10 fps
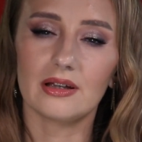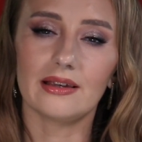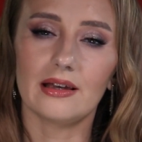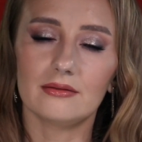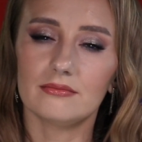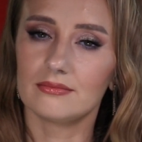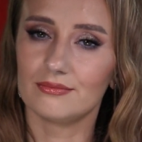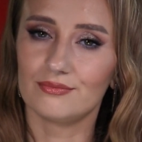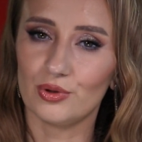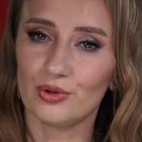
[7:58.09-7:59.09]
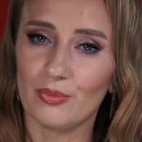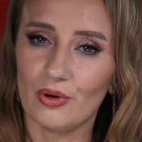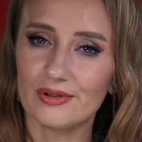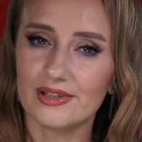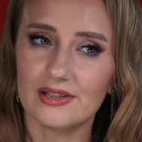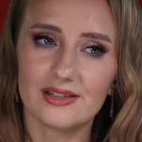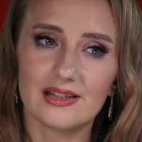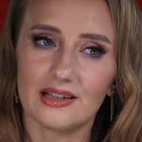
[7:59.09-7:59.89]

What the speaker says: Again, beauty boxes,